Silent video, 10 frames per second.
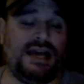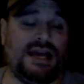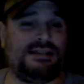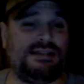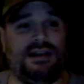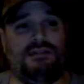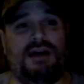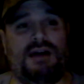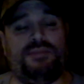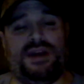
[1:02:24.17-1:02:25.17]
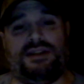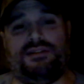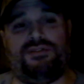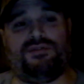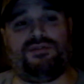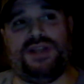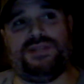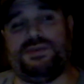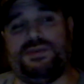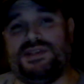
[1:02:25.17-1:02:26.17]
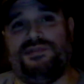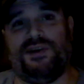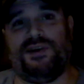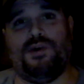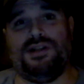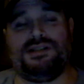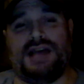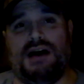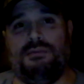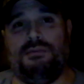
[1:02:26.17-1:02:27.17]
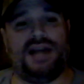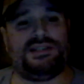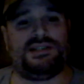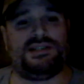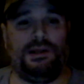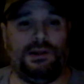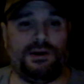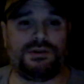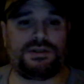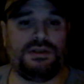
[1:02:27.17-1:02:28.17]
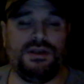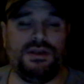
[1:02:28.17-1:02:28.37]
I said, I picked three specific ones out. My Steelers,